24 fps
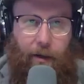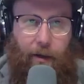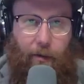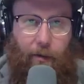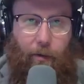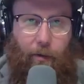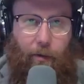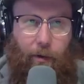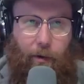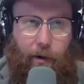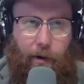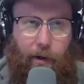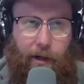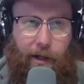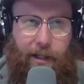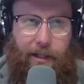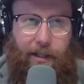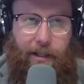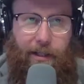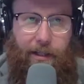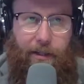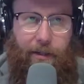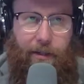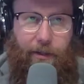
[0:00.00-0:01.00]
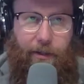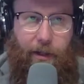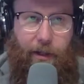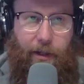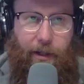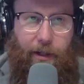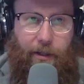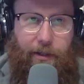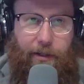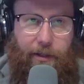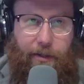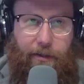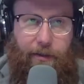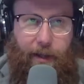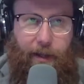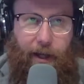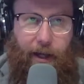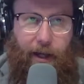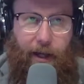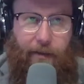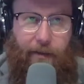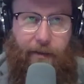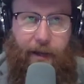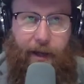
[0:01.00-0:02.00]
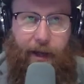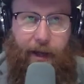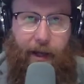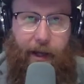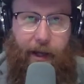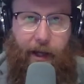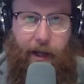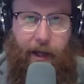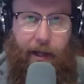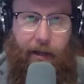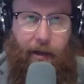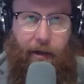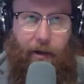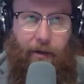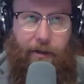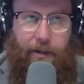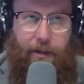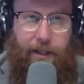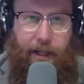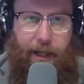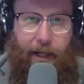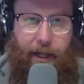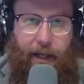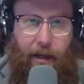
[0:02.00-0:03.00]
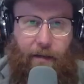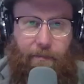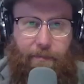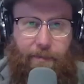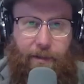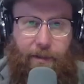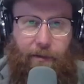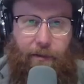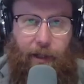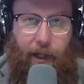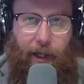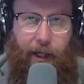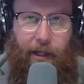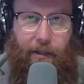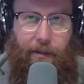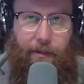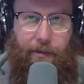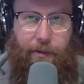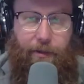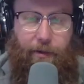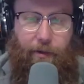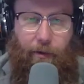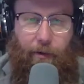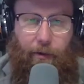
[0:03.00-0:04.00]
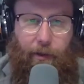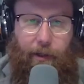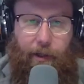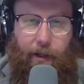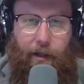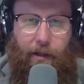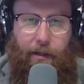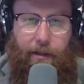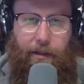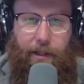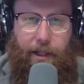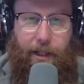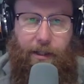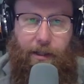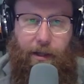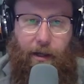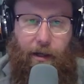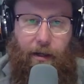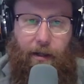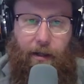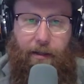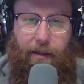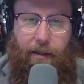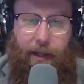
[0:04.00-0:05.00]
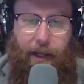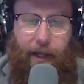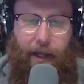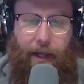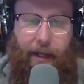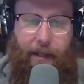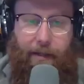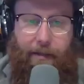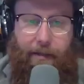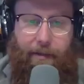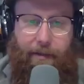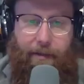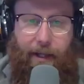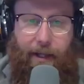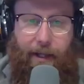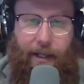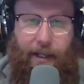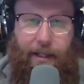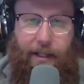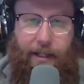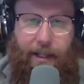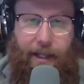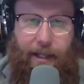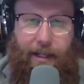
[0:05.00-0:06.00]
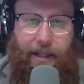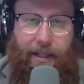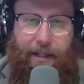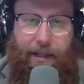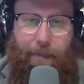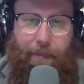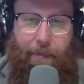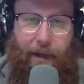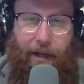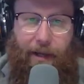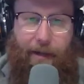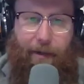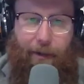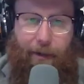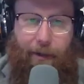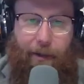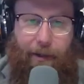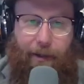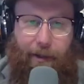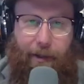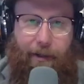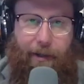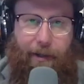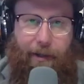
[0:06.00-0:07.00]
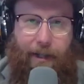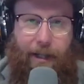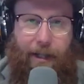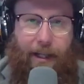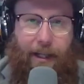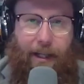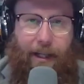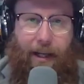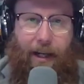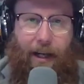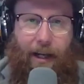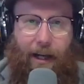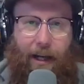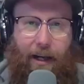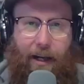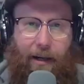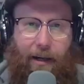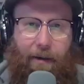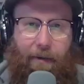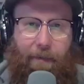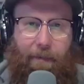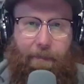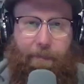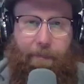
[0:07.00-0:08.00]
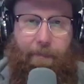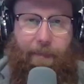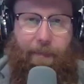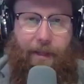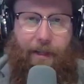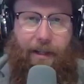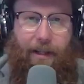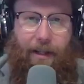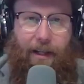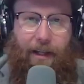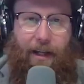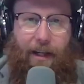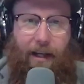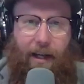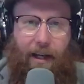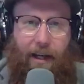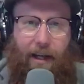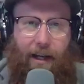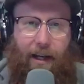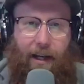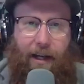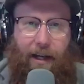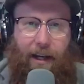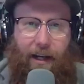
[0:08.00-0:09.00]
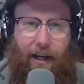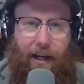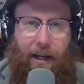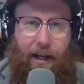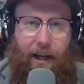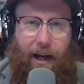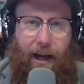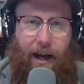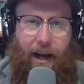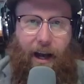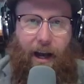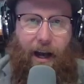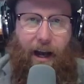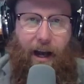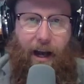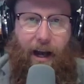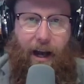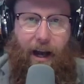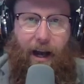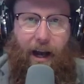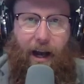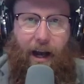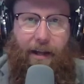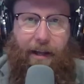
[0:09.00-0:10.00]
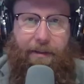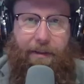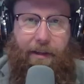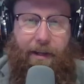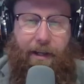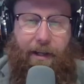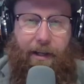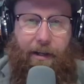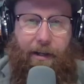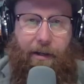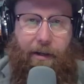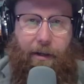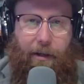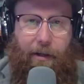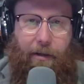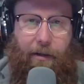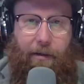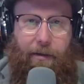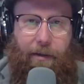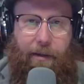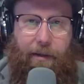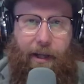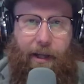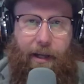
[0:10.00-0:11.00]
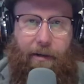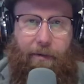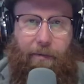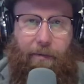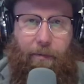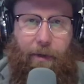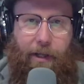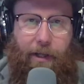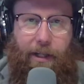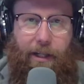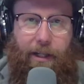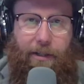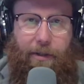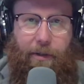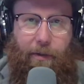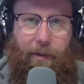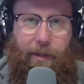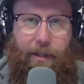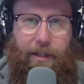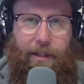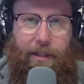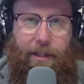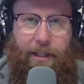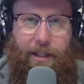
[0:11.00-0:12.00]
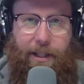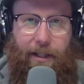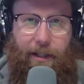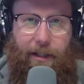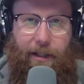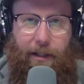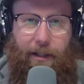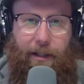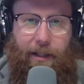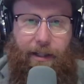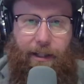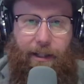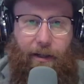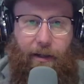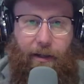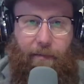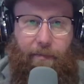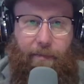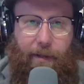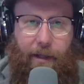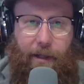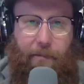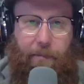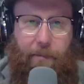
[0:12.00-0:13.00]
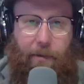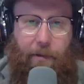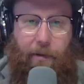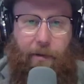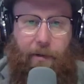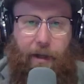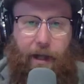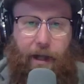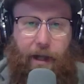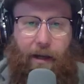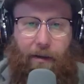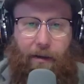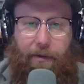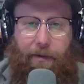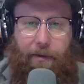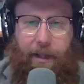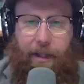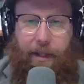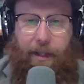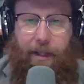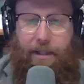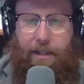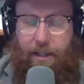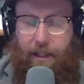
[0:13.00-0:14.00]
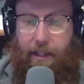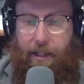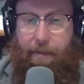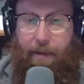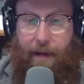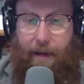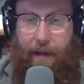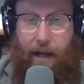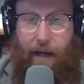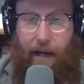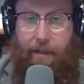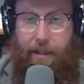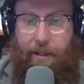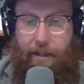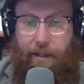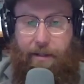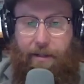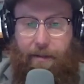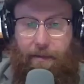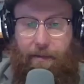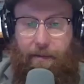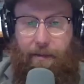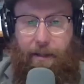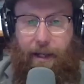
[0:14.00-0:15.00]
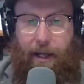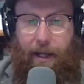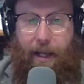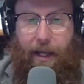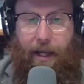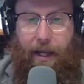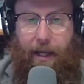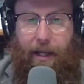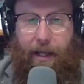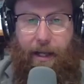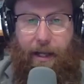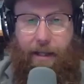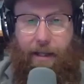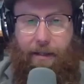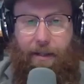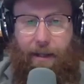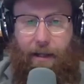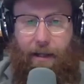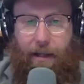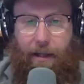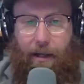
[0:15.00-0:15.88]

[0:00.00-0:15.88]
Or is it just that they are staying up too late scrolling on TikTok and they need to get to bed earlier? Um, I think that we need to instill in young people healthy sleep habits and